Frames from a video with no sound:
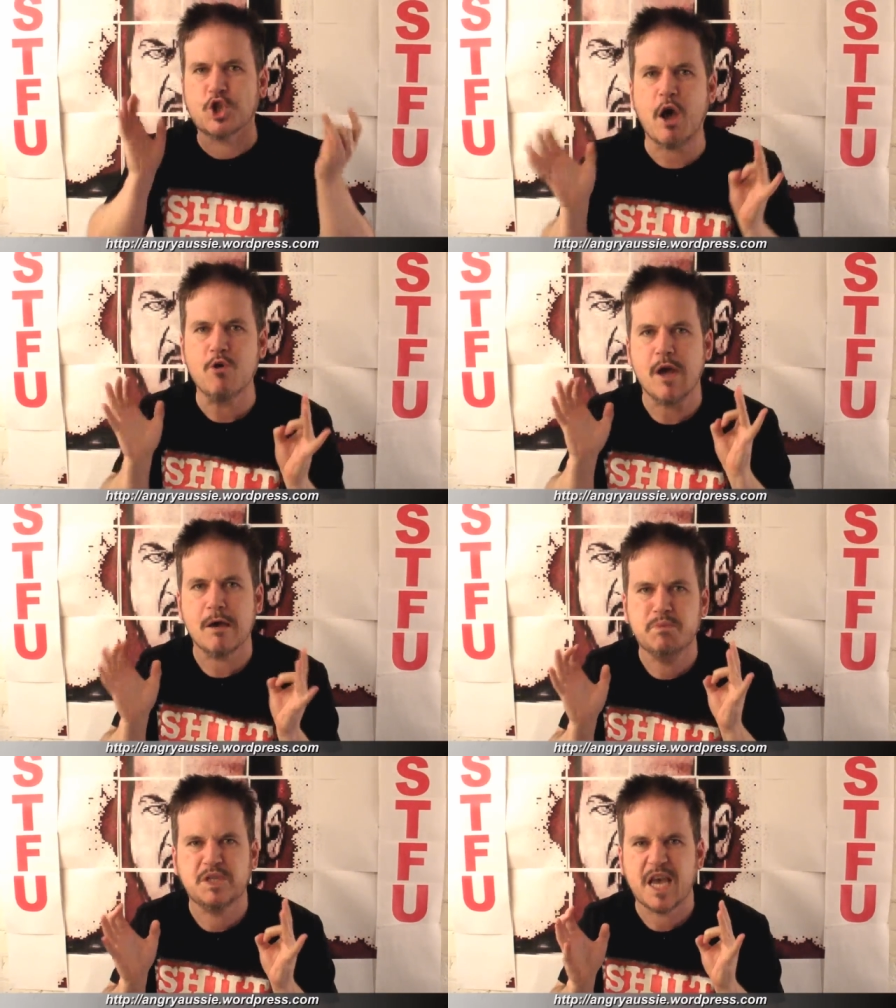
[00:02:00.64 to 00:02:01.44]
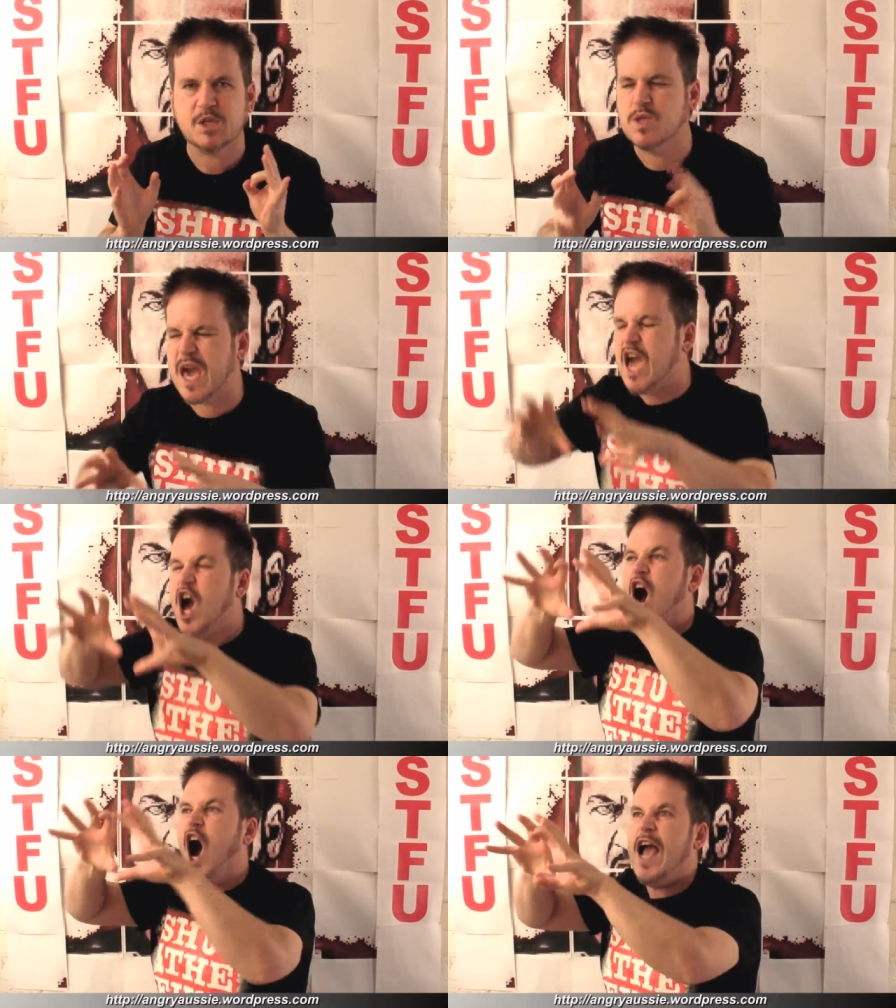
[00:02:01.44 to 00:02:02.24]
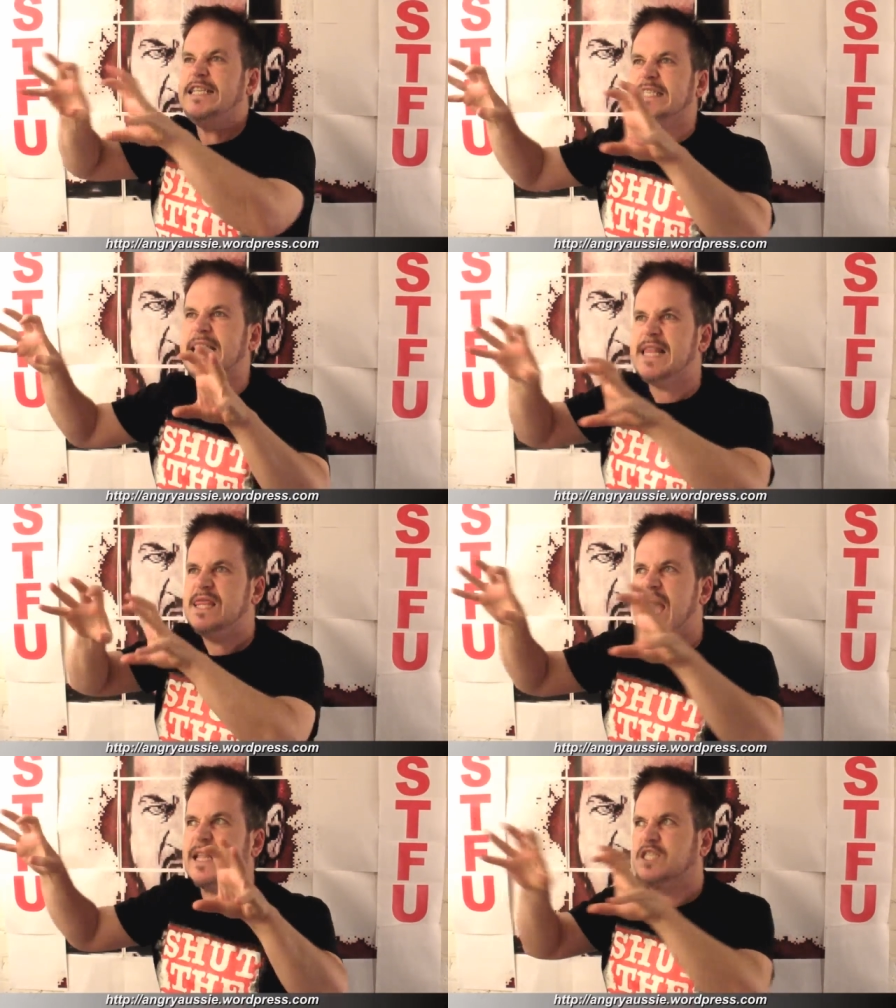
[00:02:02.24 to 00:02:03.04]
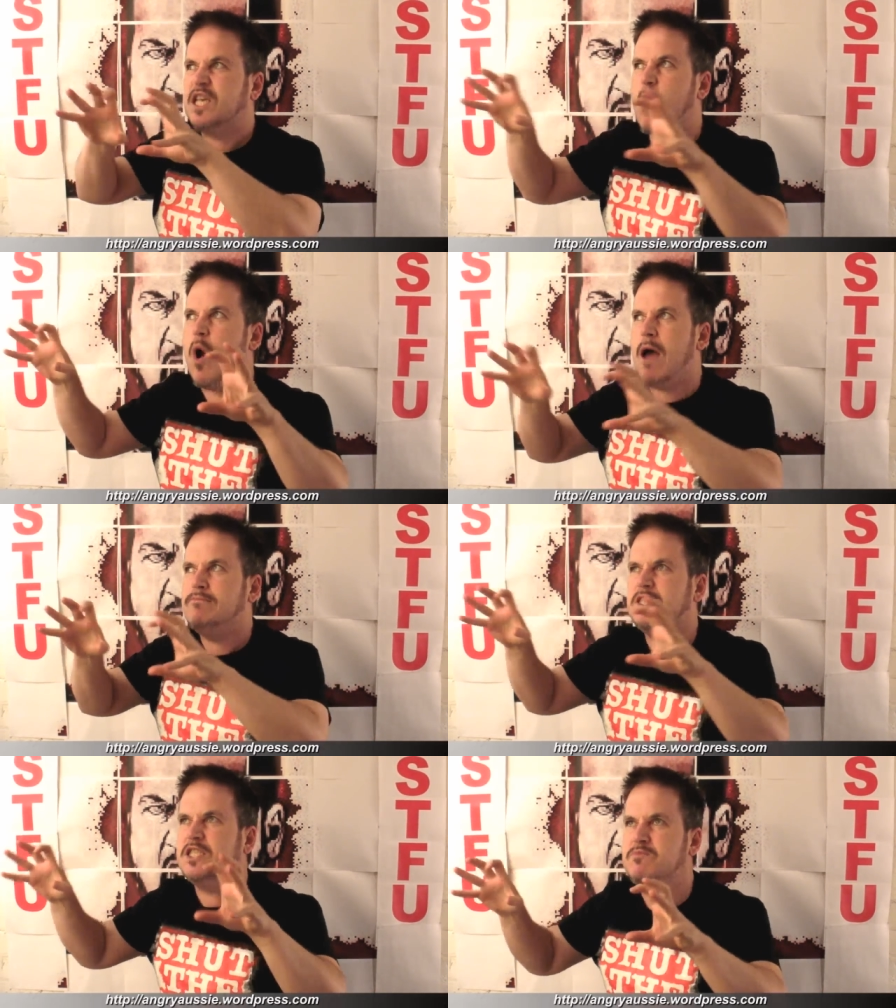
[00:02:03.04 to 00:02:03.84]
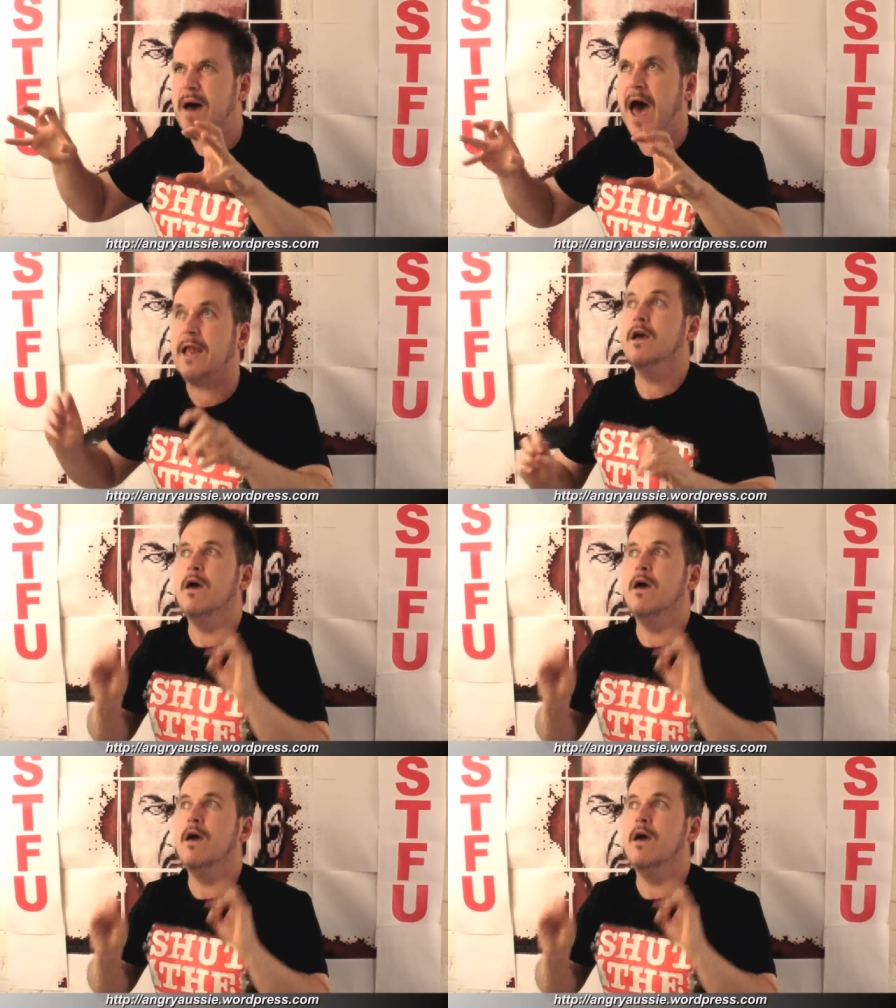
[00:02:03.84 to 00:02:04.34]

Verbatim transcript: don't obsess with going, I said that so I'm smart.